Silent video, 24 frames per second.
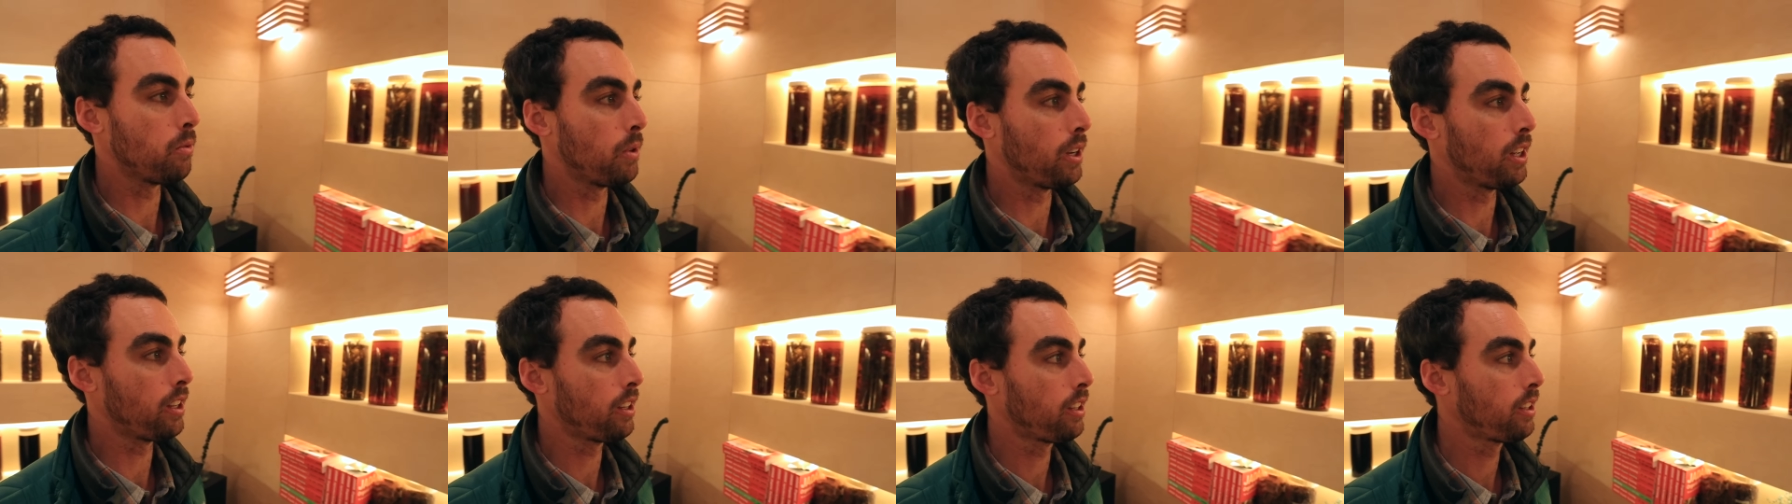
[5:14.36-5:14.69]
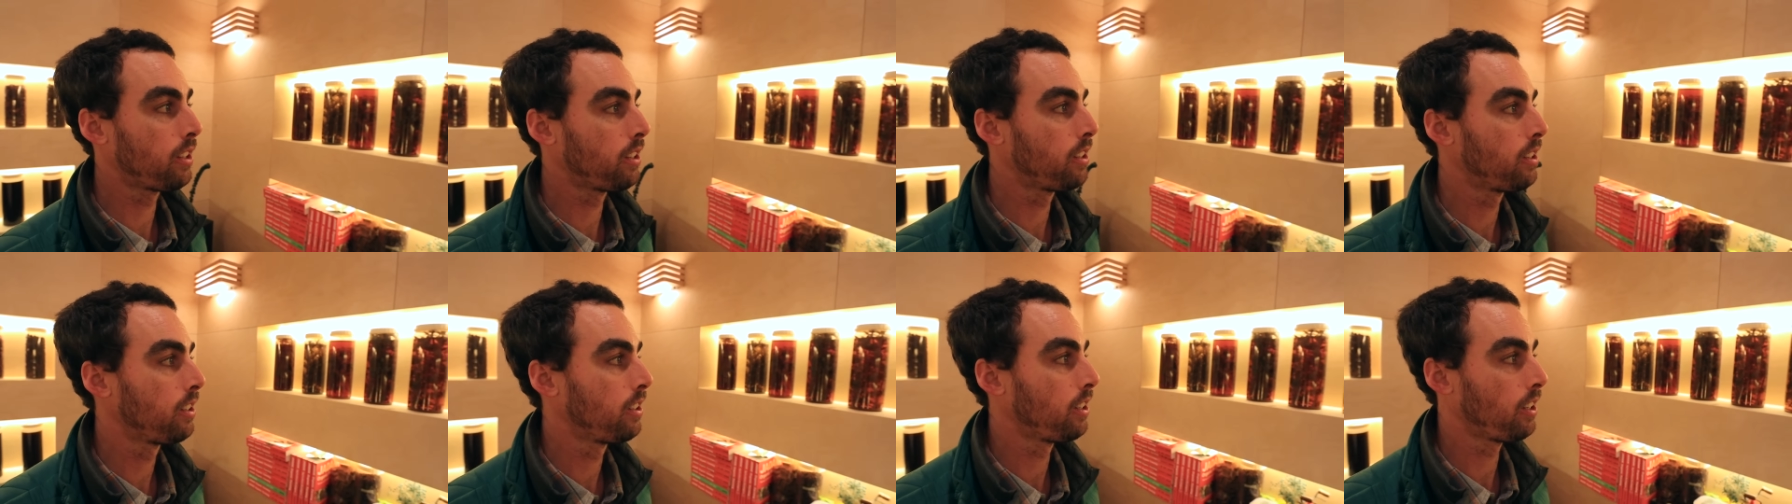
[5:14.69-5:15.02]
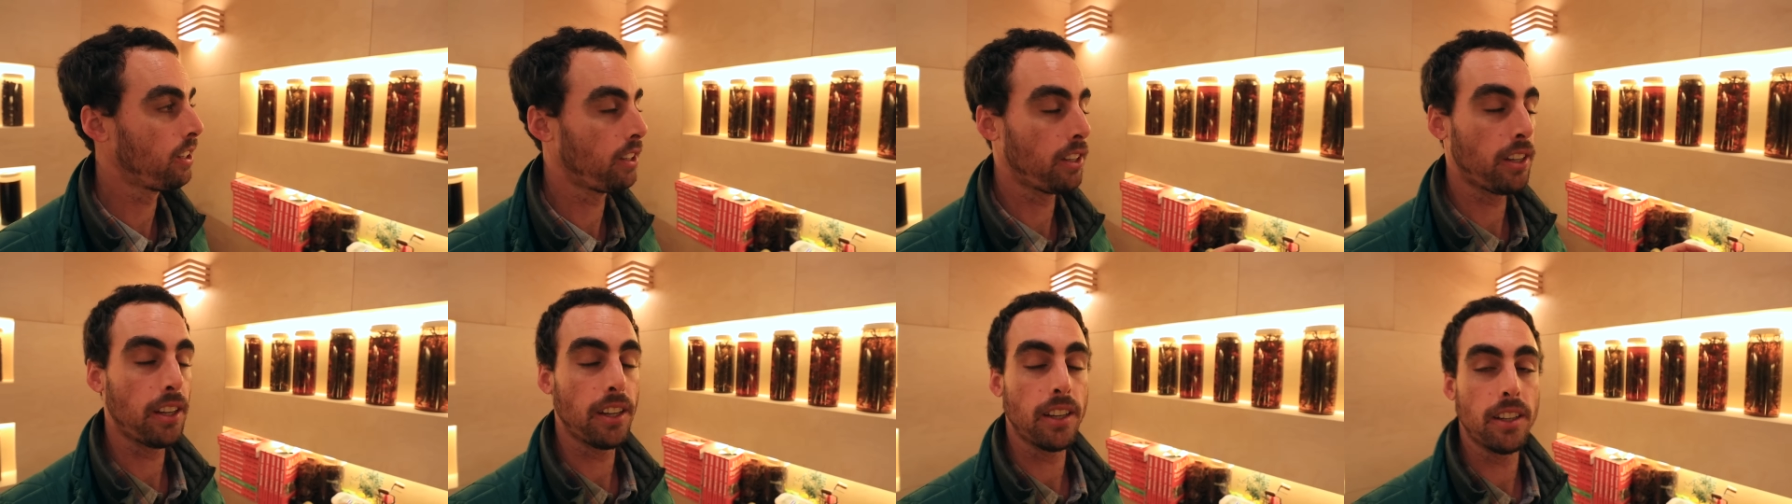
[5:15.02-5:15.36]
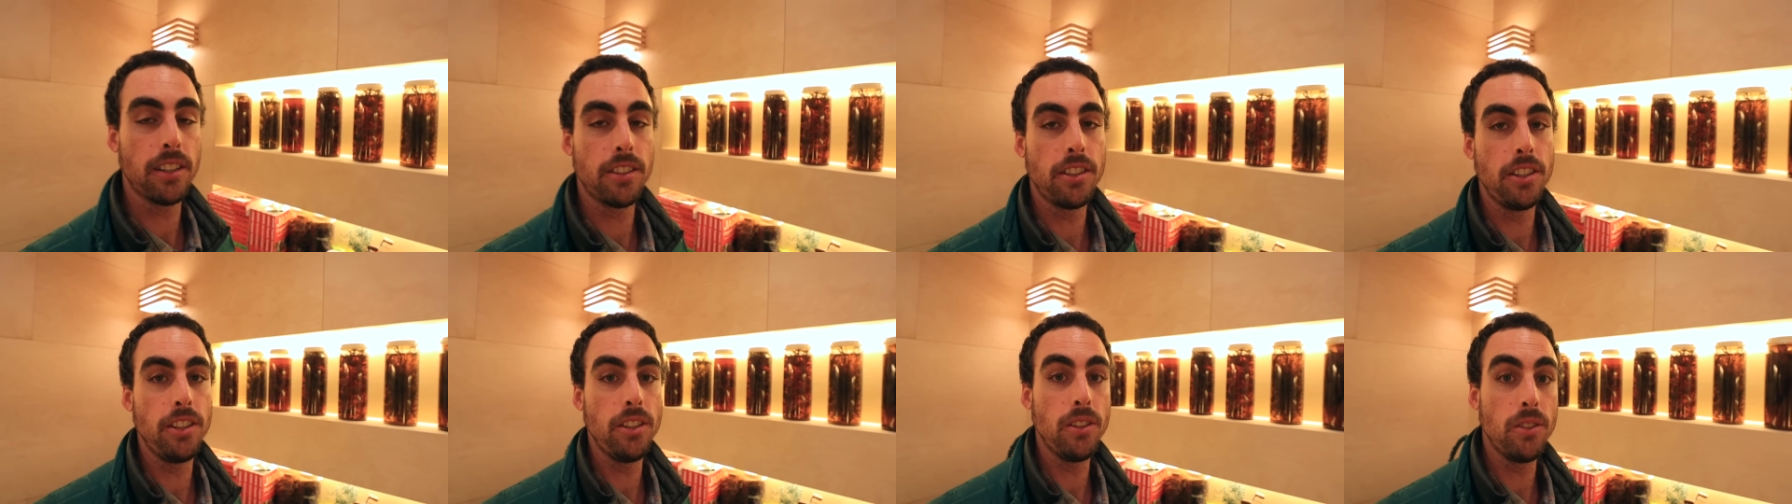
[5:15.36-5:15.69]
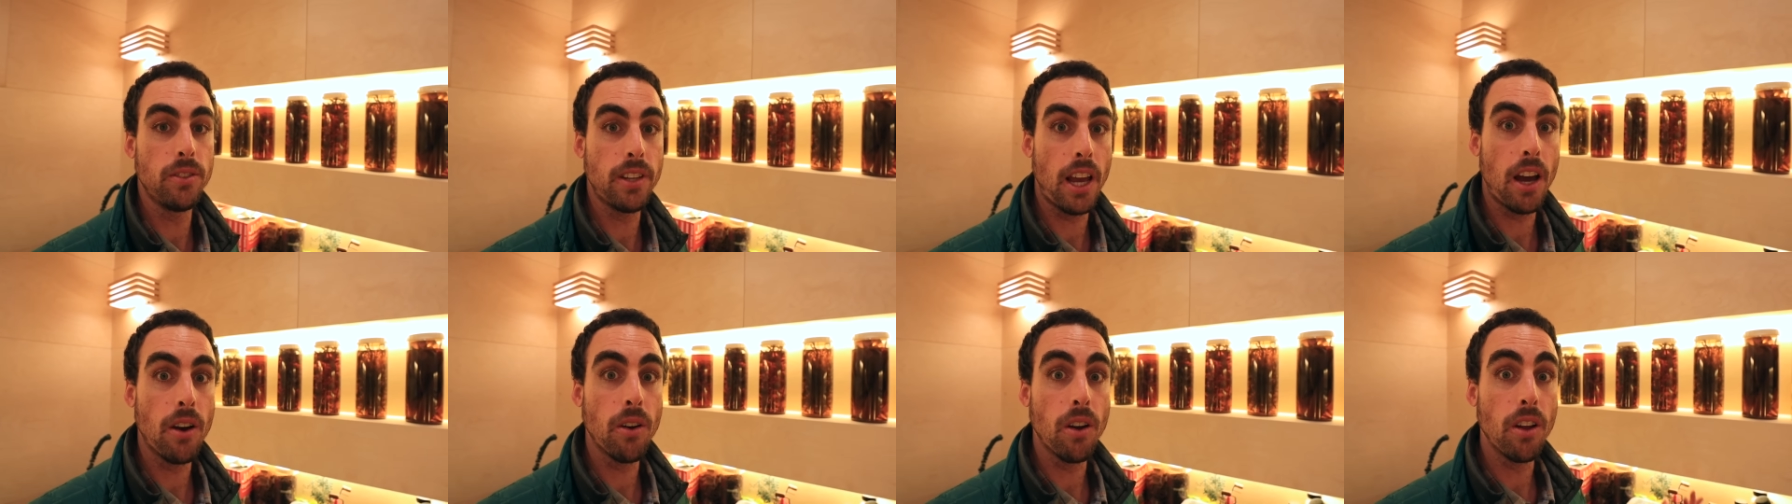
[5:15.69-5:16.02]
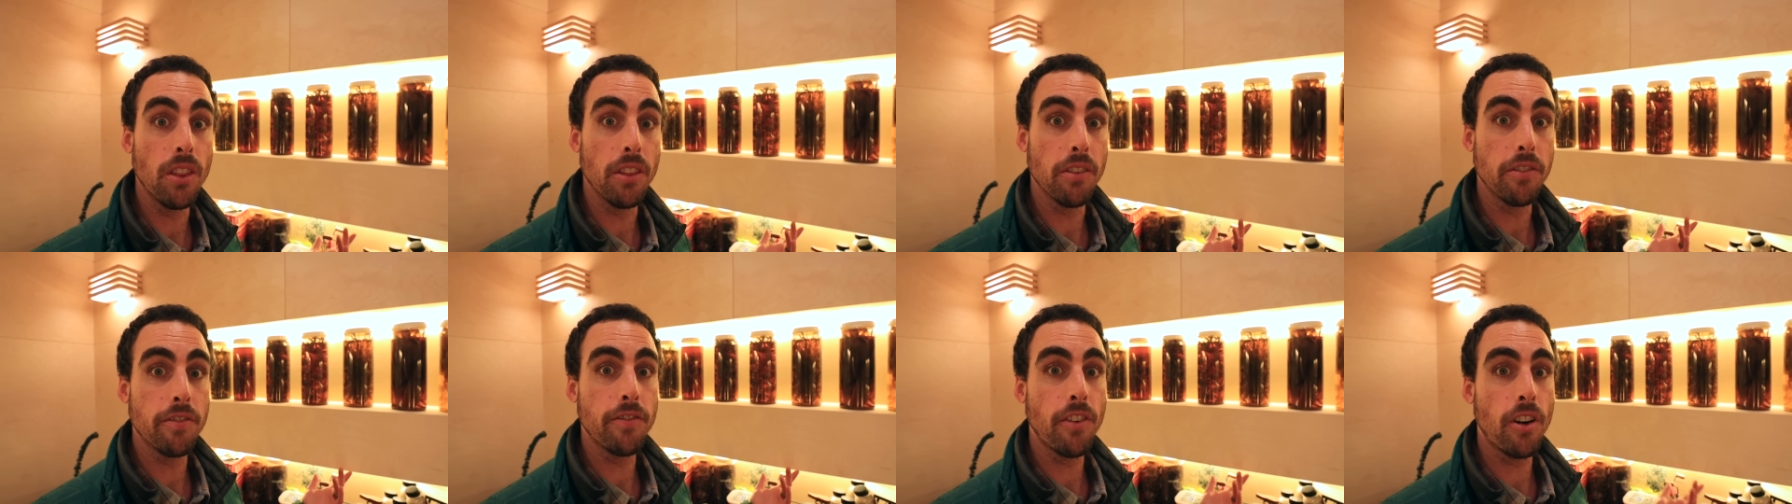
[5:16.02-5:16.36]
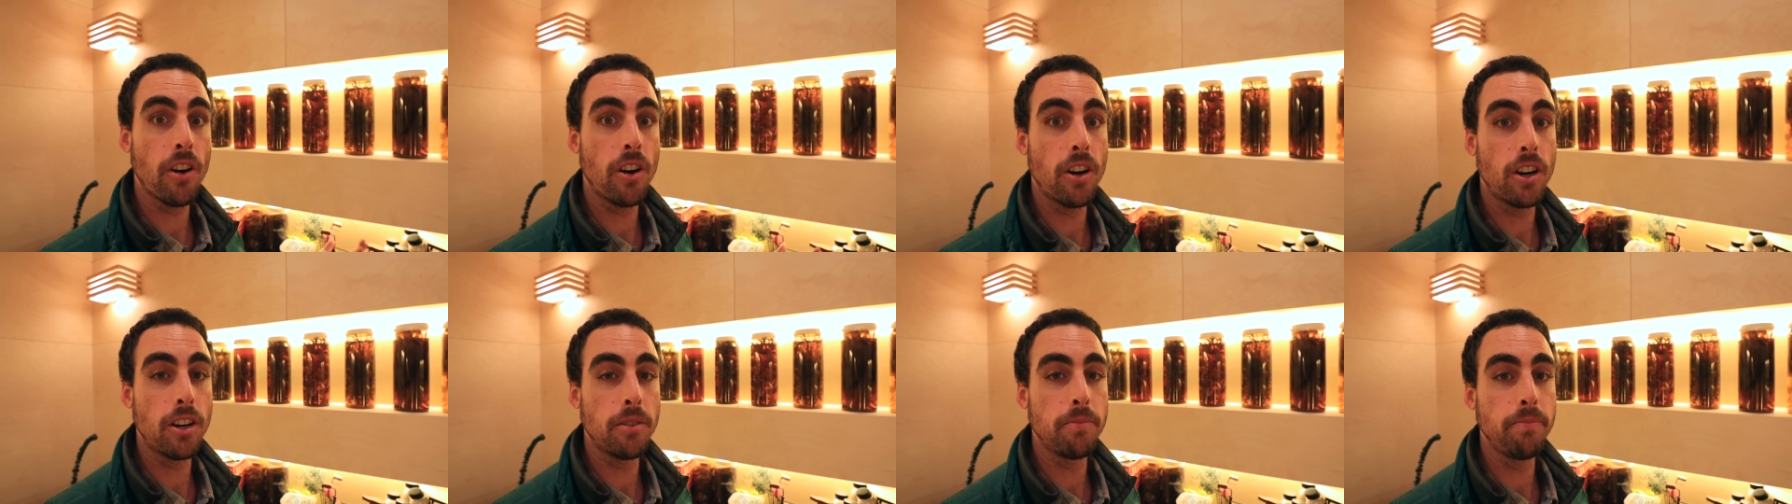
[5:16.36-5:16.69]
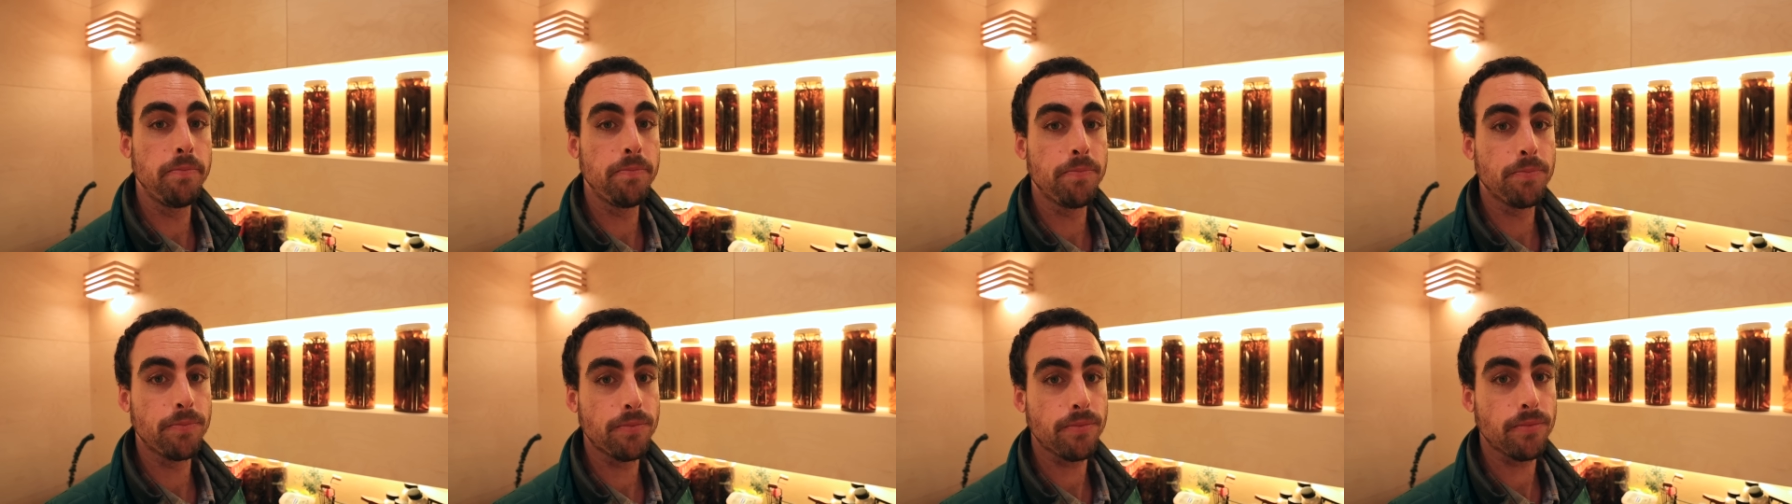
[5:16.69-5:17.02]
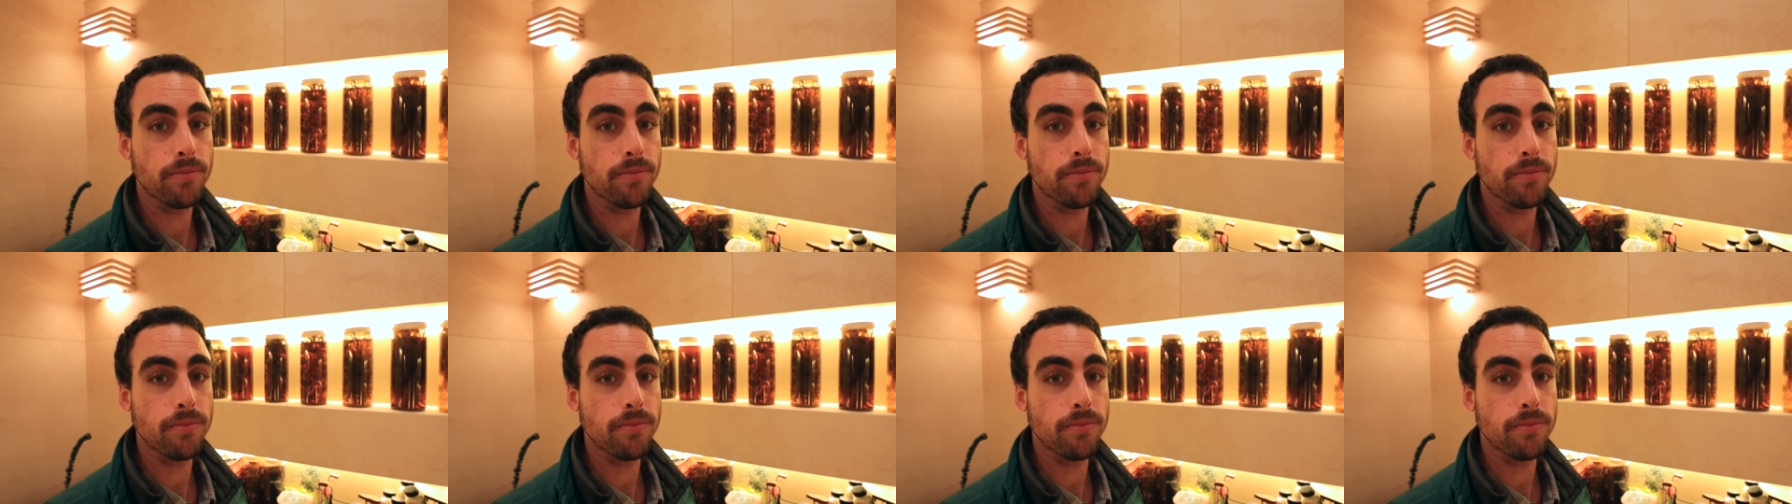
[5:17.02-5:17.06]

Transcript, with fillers: with, uh, to use out on the farm